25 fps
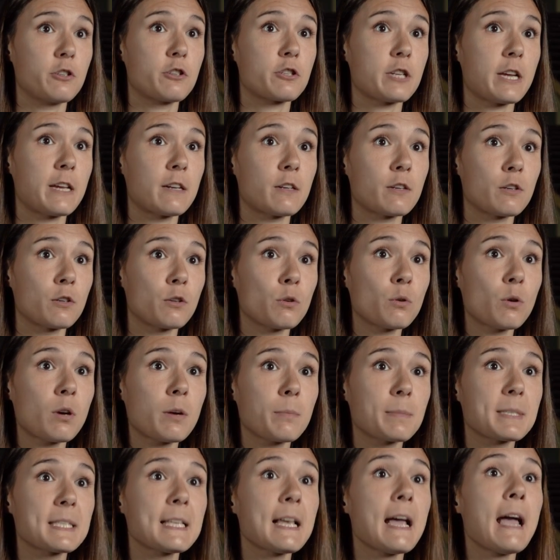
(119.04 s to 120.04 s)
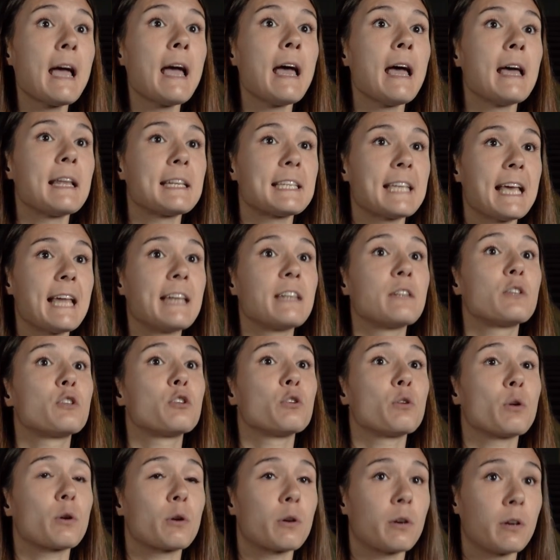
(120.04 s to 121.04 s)
gender norms tend
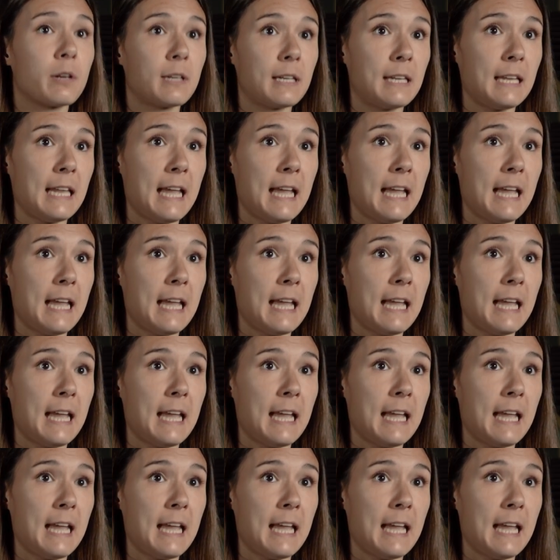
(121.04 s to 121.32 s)
to earn